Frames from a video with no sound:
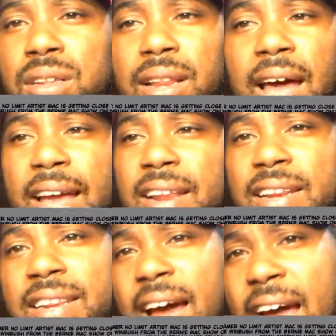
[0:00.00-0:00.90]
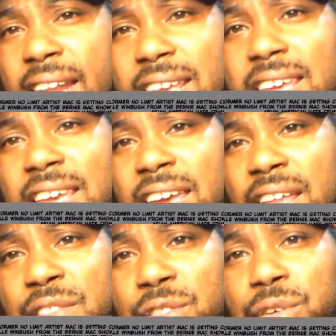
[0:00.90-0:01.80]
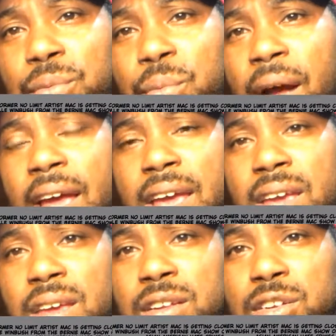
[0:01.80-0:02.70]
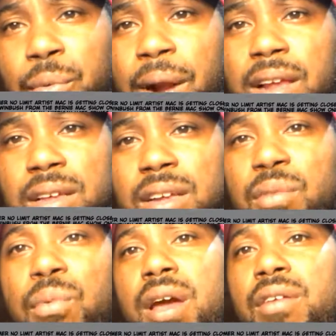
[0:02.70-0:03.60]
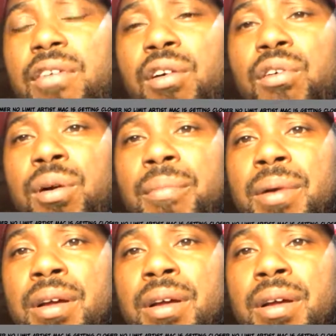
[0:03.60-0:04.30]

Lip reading: like not in the way, directly in the way of harm.